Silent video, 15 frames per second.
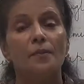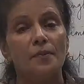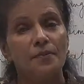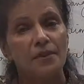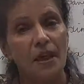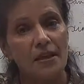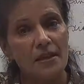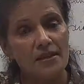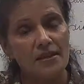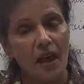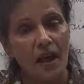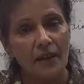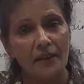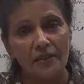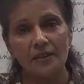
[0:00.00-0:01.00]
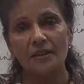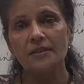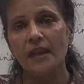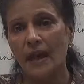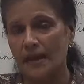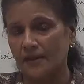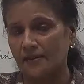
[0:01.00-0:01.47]
There is another
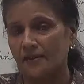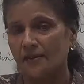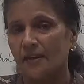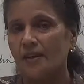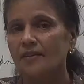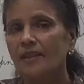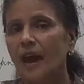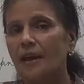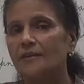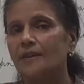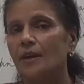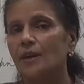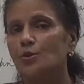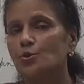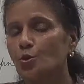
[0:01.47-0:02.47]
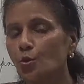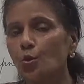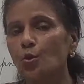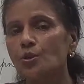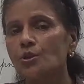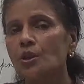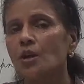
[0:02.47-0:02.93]
thing that
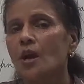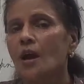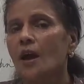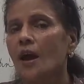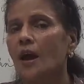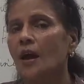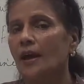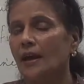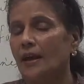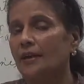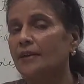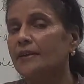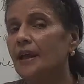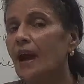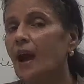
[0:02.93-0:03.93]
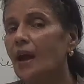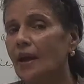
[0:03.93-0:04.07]
jute, India